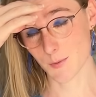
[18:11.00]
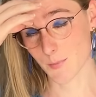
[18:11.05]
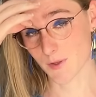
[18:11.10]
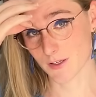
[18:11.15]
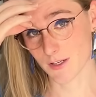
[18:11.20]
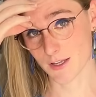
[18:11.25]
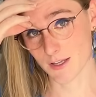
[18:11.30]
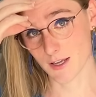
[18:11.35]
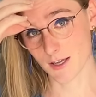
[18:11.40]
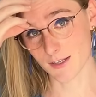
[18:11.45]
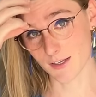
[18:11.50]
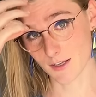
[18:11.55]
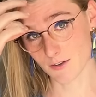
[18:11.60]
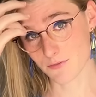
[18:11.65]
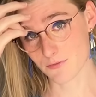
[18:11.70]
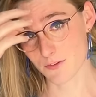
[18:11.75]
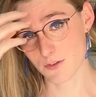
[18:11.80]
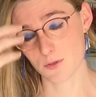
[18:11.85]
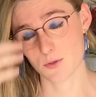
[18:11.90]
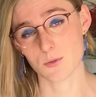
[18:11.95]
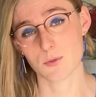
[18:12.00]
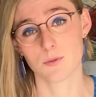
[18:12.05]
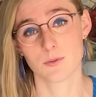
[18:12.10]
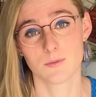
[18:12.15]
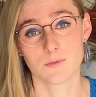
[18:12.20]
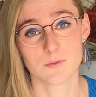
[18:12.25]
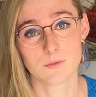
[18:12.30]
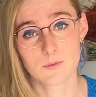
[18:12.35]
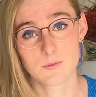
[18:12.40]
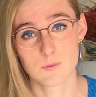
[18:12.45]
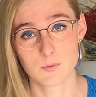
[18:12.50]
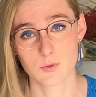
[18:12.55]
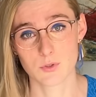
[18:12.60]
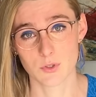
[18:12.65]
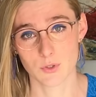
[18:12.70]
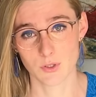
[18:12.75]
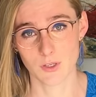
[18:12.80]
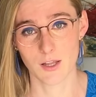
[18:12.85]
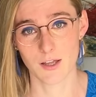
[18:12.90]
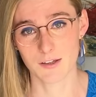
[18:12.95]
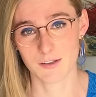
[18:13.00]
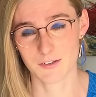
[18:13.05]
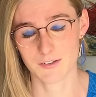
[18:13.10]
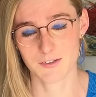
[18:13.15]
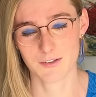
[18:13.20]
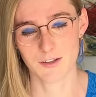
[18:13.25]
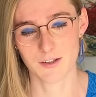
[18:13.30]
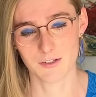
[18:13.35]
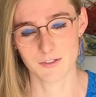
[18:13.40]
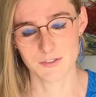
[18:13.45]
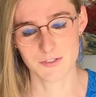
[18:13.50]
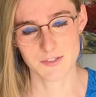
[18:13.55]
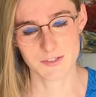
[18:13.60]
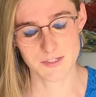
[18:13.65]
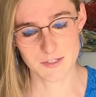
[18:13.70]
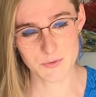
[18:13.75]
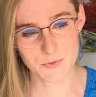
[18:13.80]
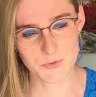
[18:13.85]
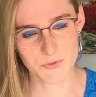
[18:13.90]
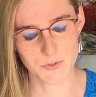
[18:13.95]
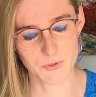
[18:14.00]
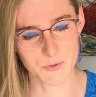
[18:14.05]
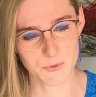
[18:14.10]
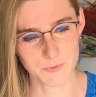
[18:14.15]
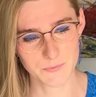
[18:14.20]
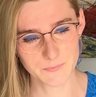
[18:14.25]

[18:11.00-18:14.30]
like, "I love you, good luck, I'll see you soon."